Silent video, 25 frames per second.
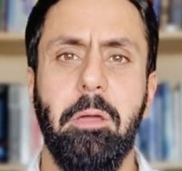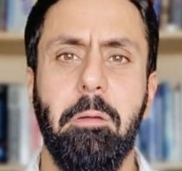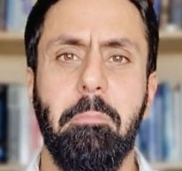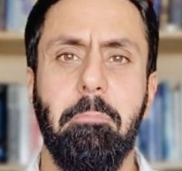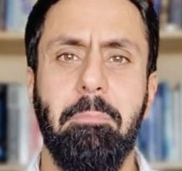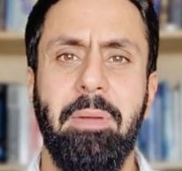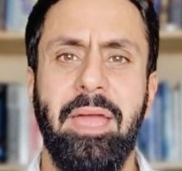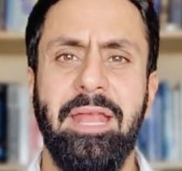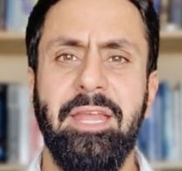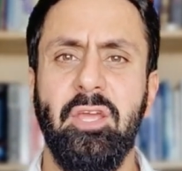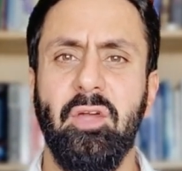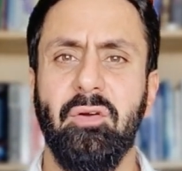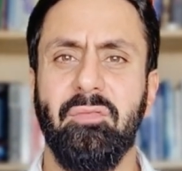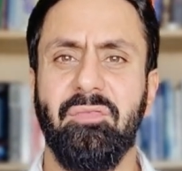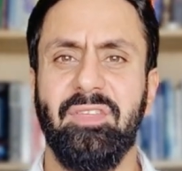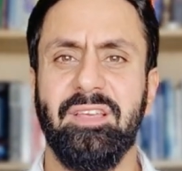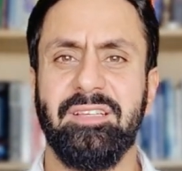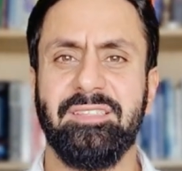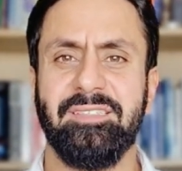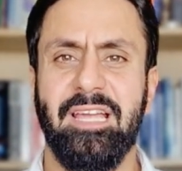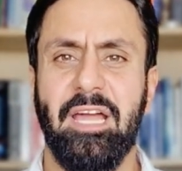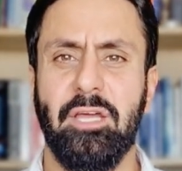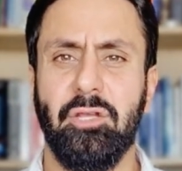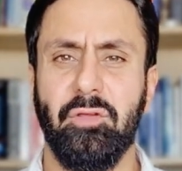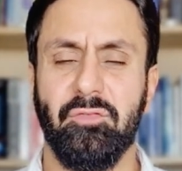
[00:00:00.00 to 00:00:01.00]
many of
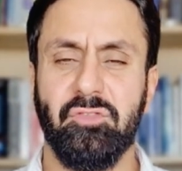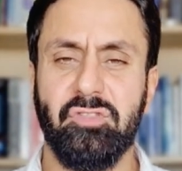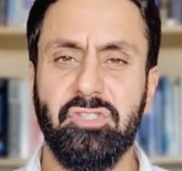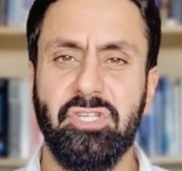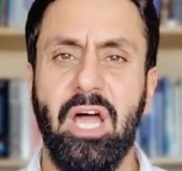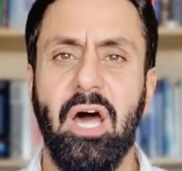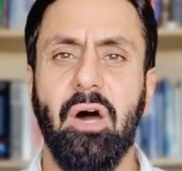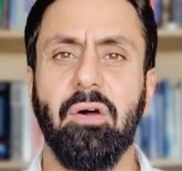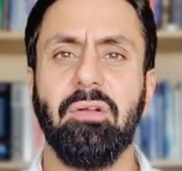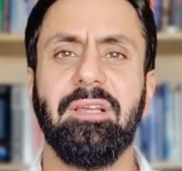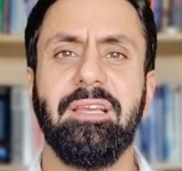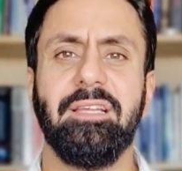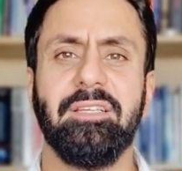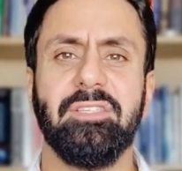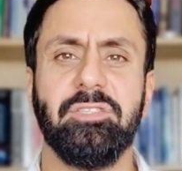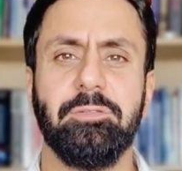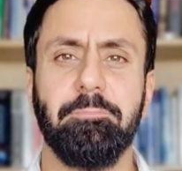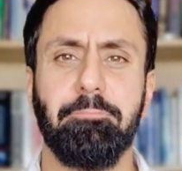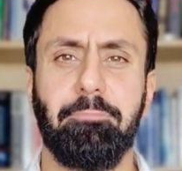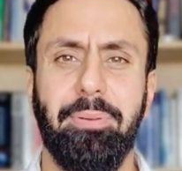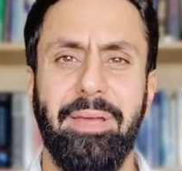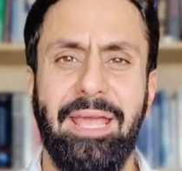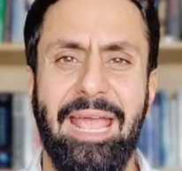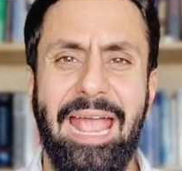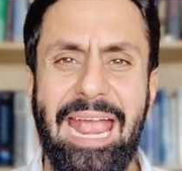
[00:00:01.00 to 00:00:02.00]
this kind of childish
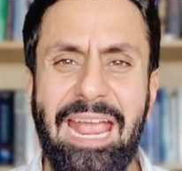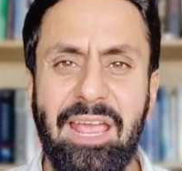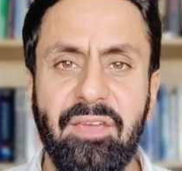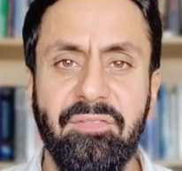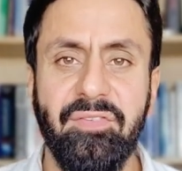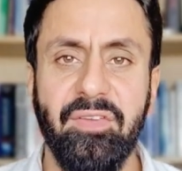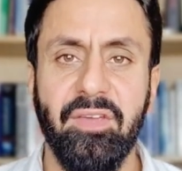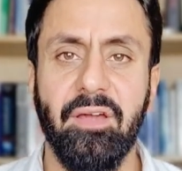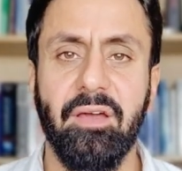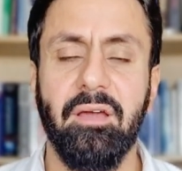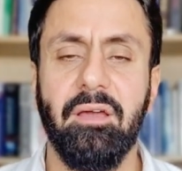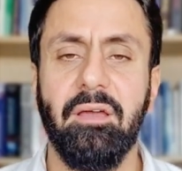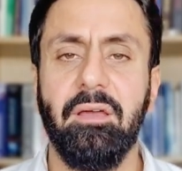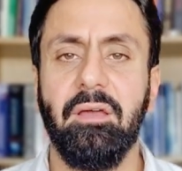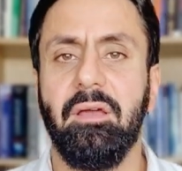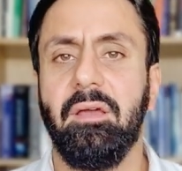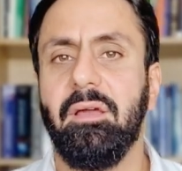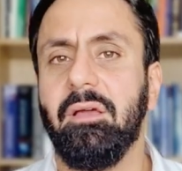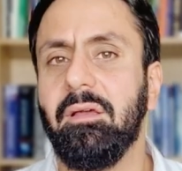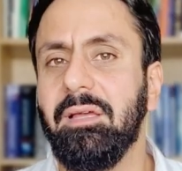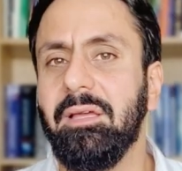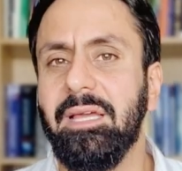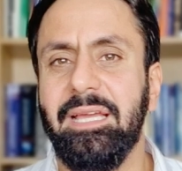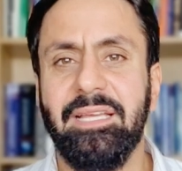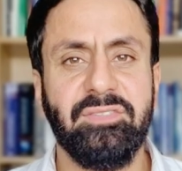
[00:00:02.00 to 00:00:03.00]
behavior
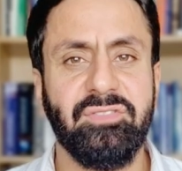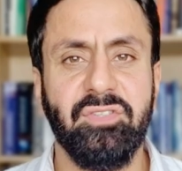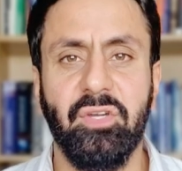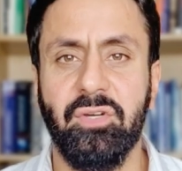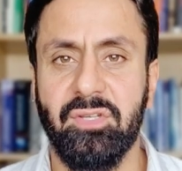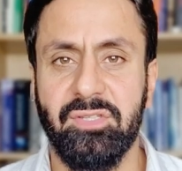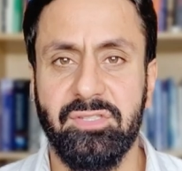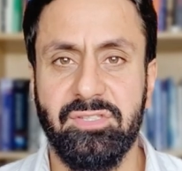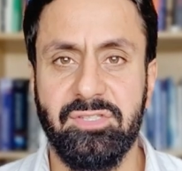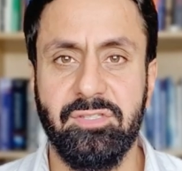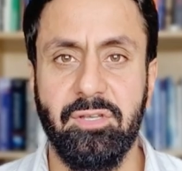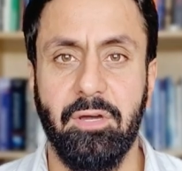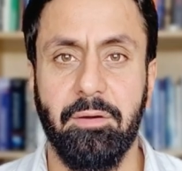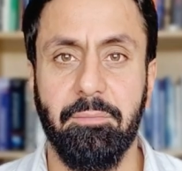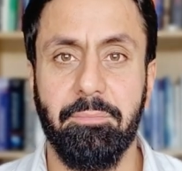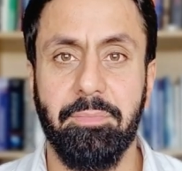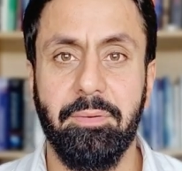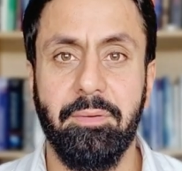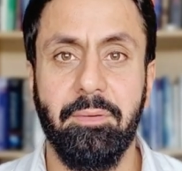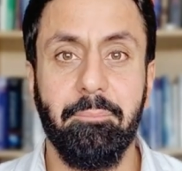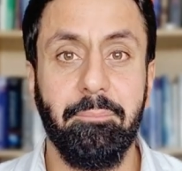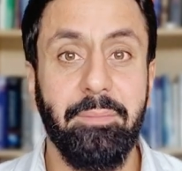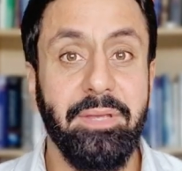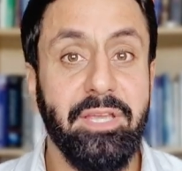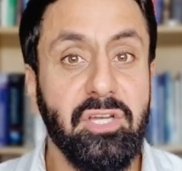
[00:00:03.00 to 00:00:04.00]
is going to stop
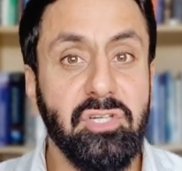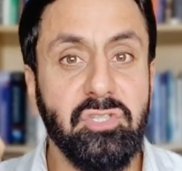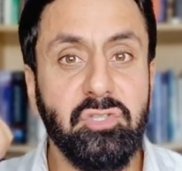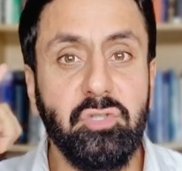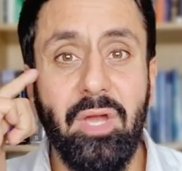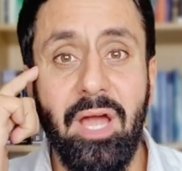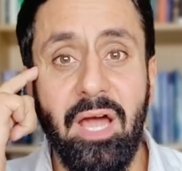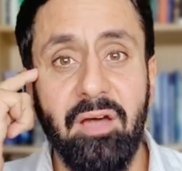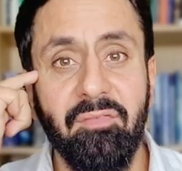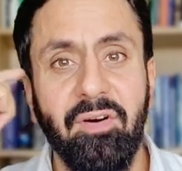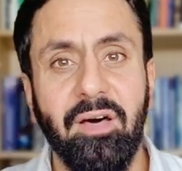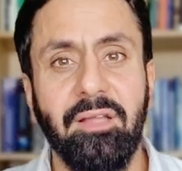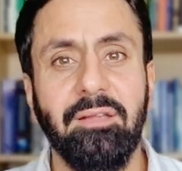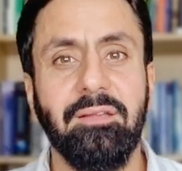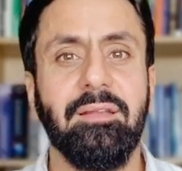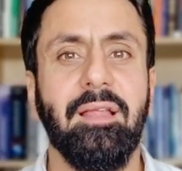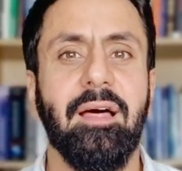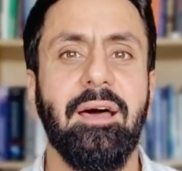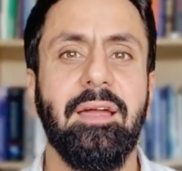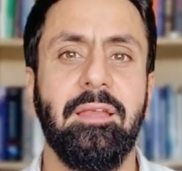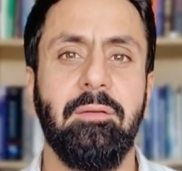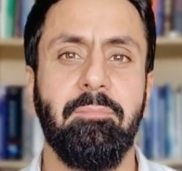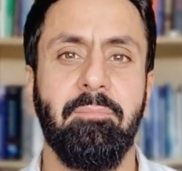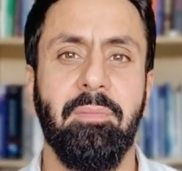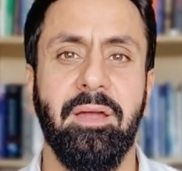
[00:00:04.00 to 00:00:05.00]
because you have
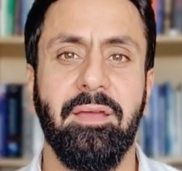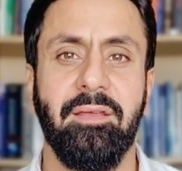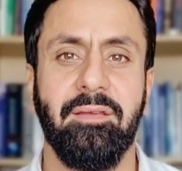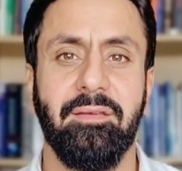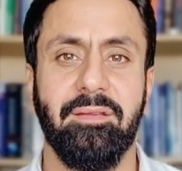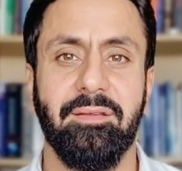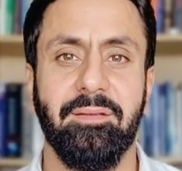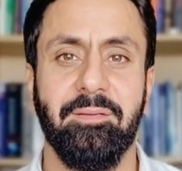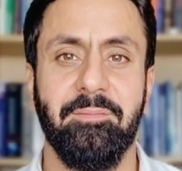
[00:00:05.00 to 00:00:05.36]
Allah in mind.